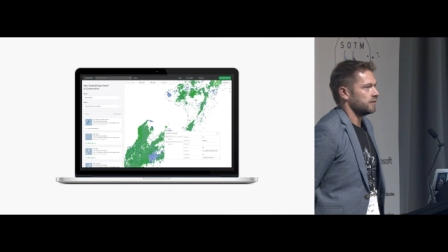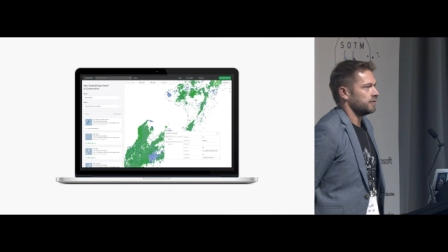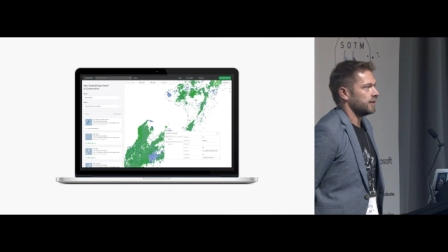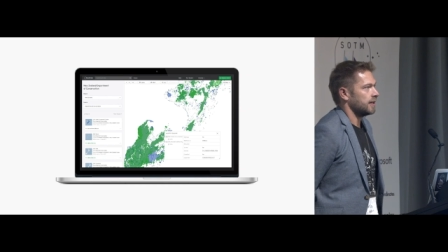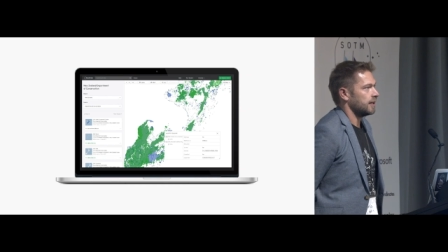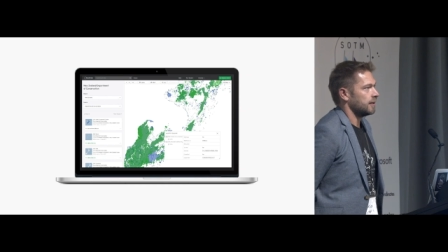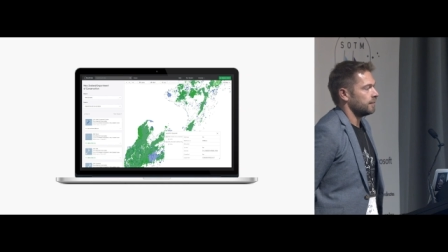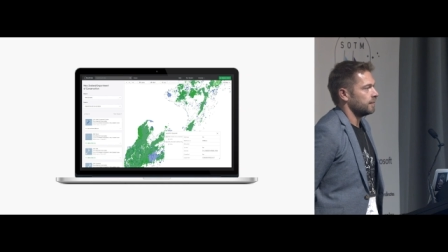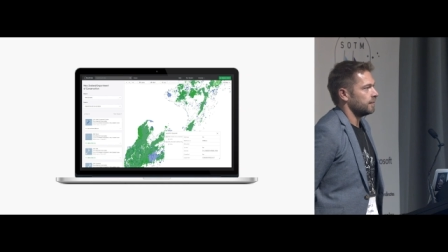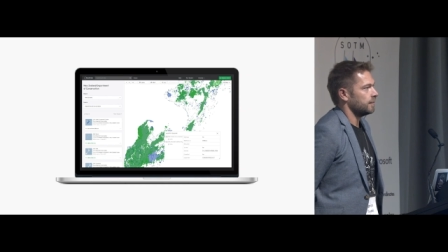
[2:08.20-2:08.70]
of
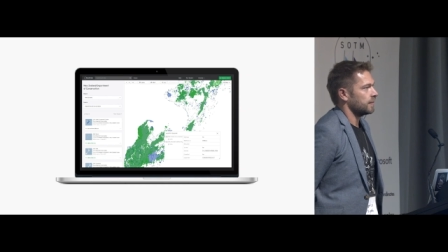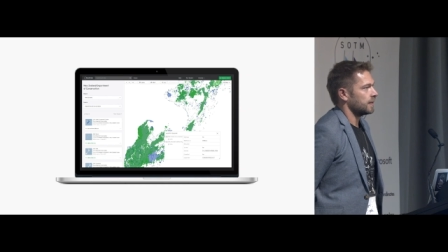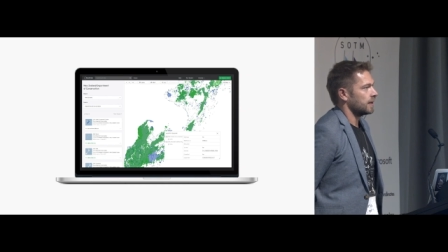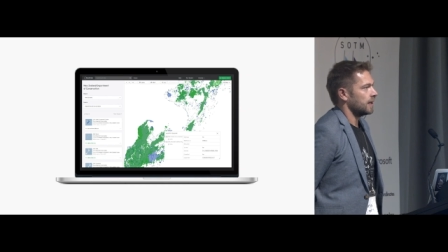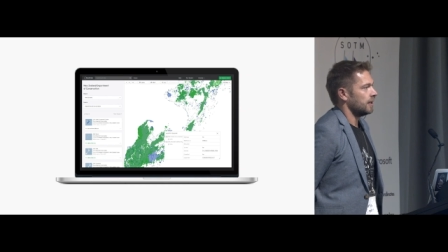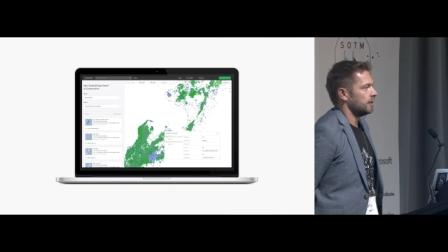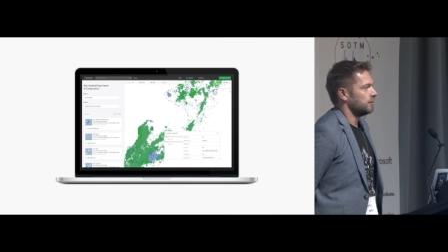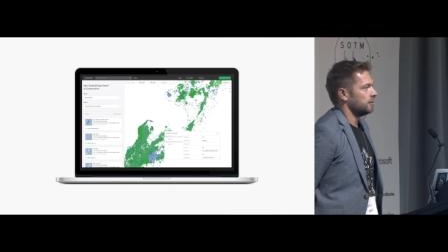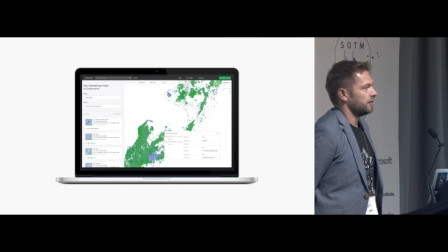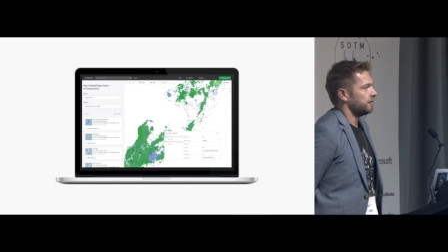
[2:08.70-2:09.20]
a
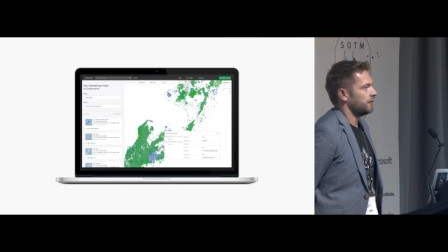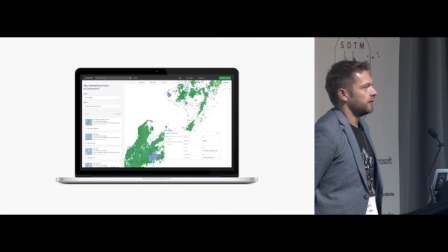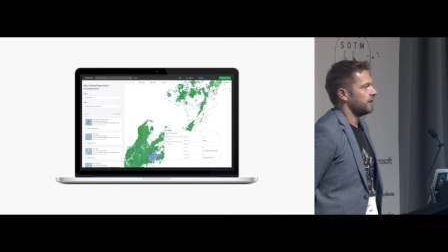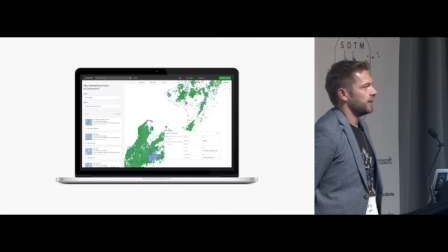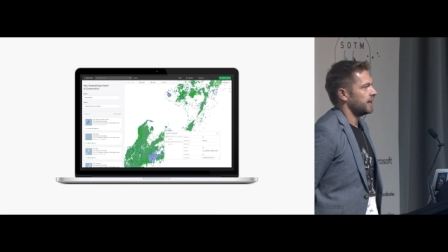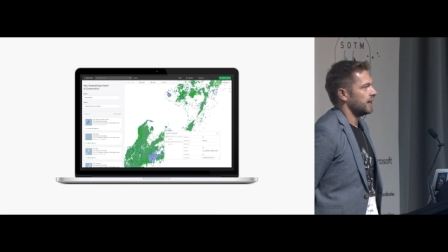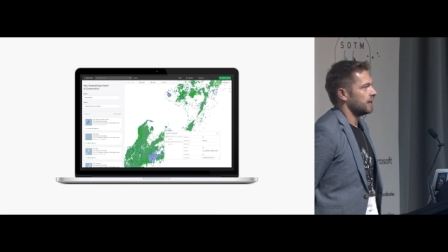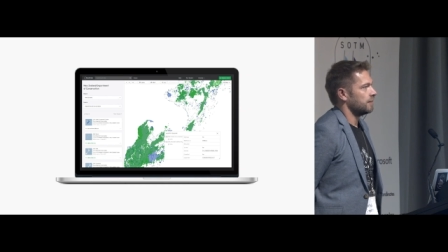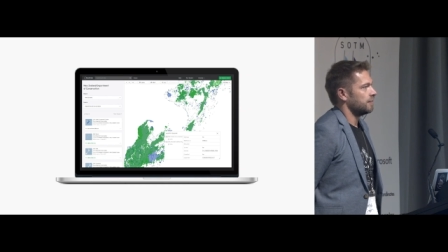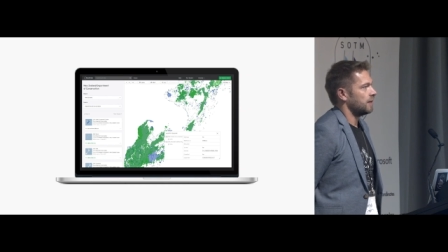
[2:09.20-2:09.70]
little bit
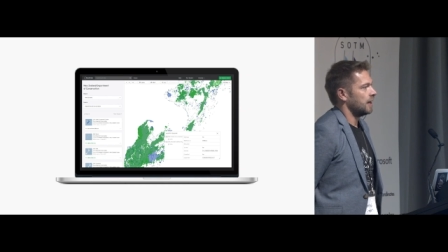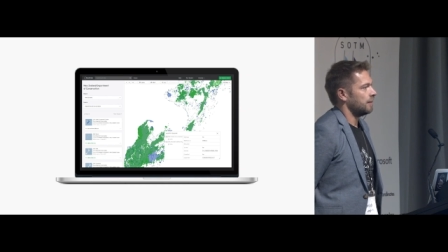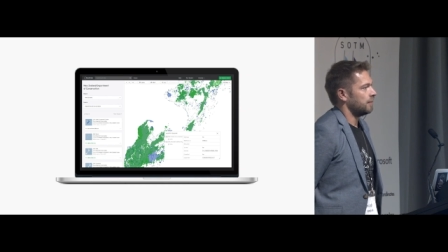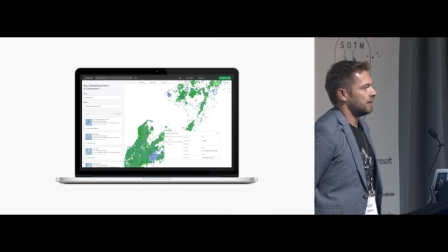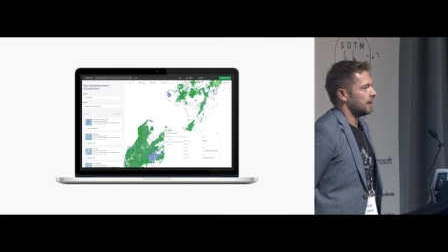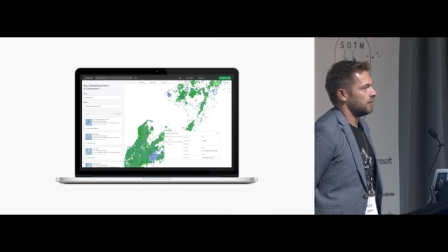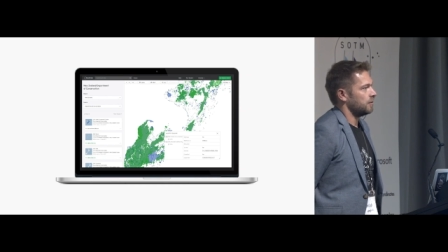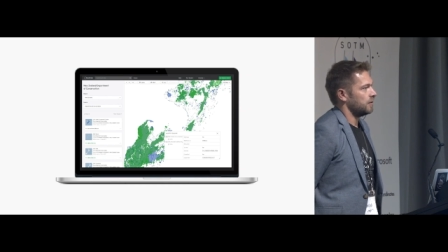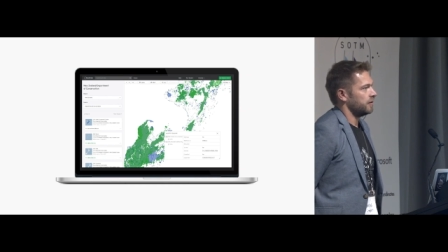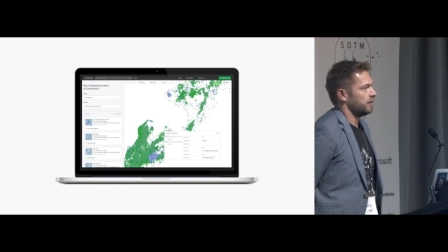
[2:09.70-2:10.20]
further down the
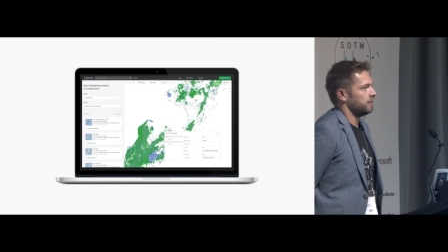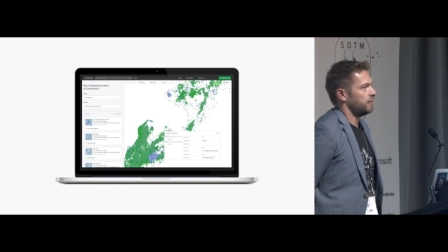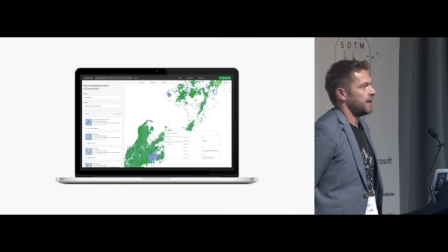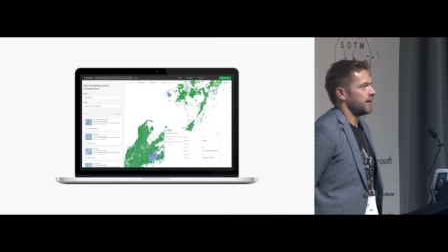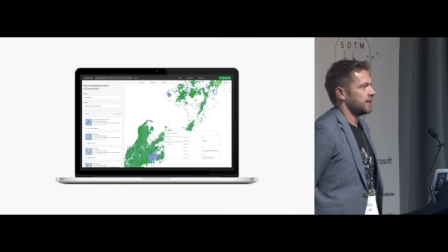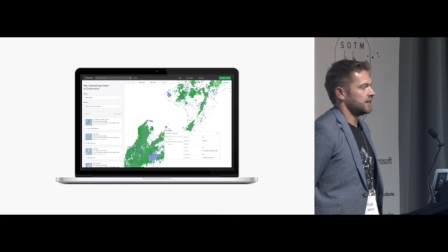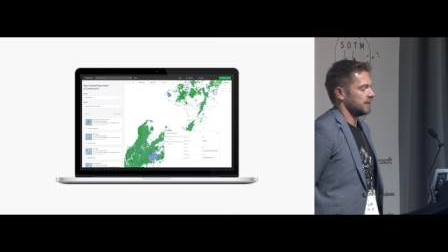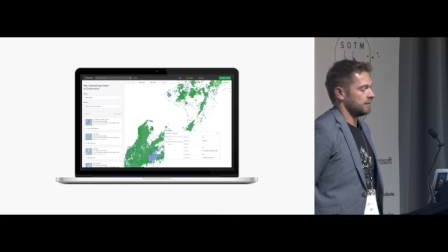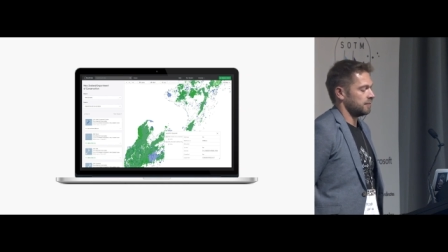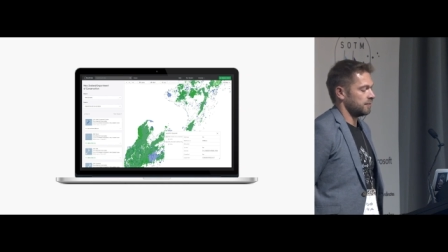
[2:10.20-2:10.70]
pipeline where we've
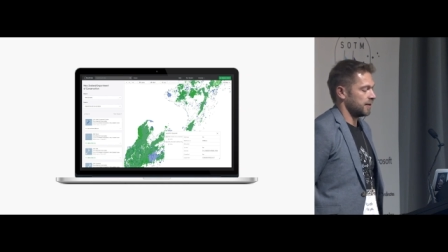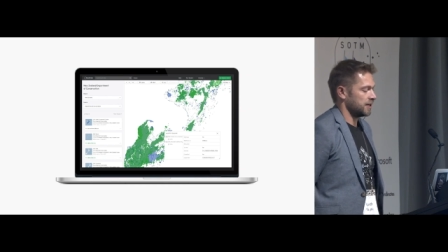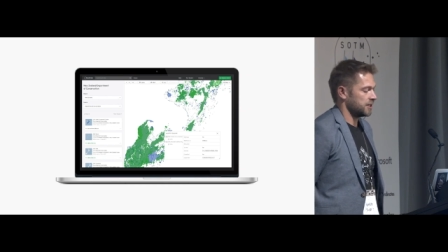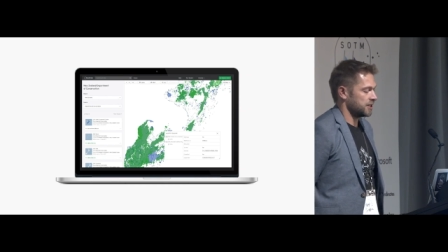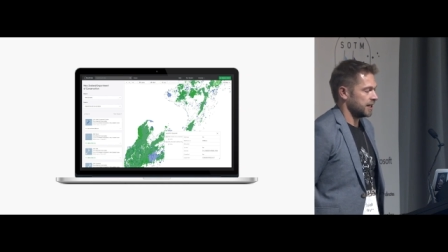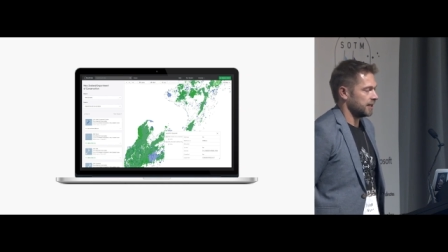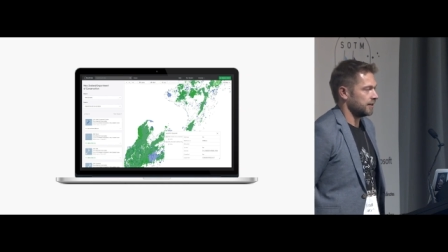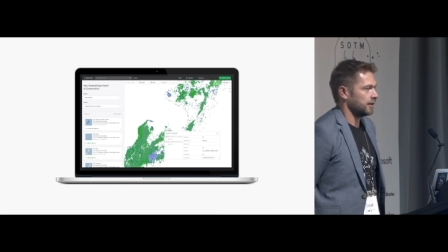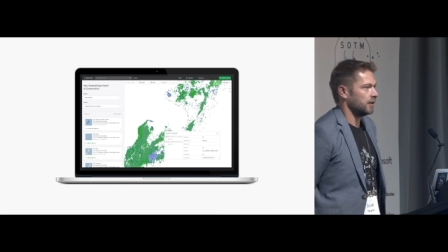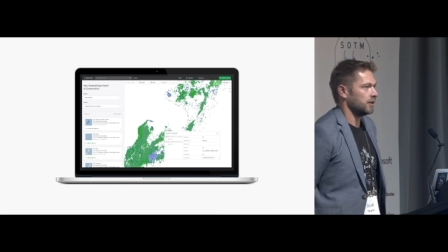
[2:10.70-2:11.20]
packaged up a bunch
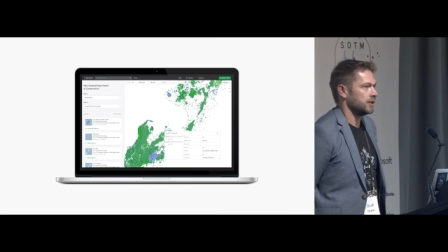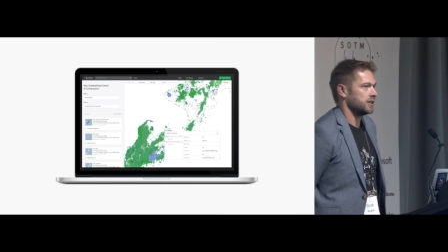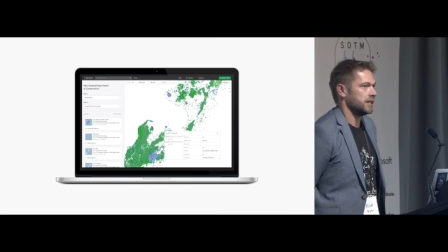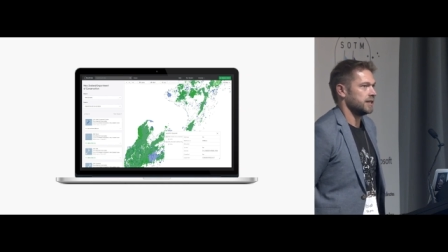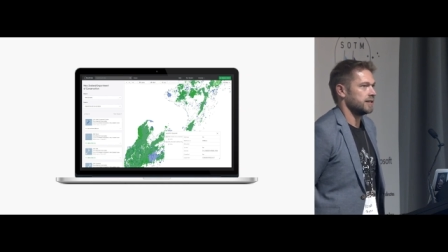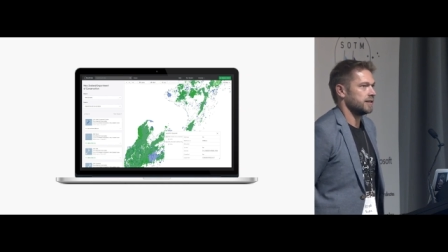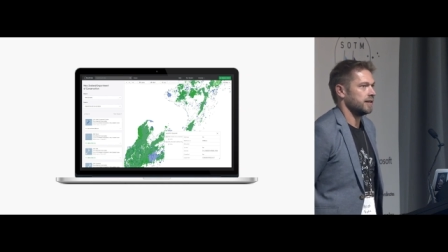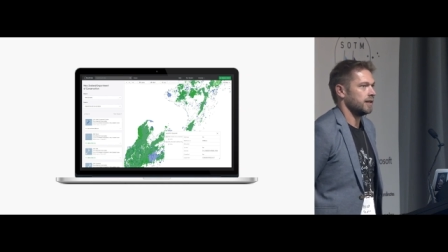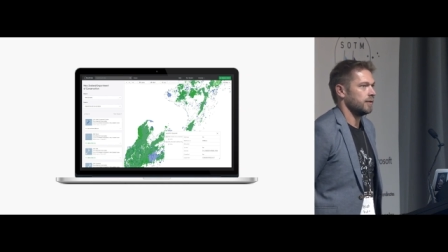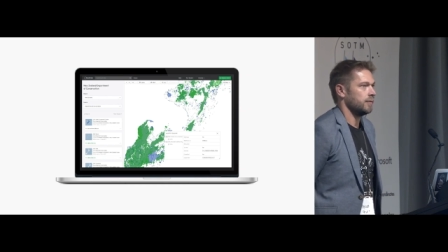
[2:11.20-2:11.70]
of
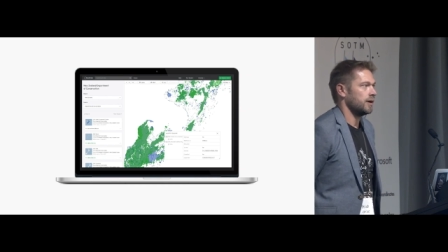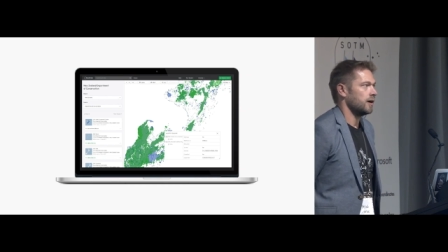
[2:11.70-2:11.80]
technologies and then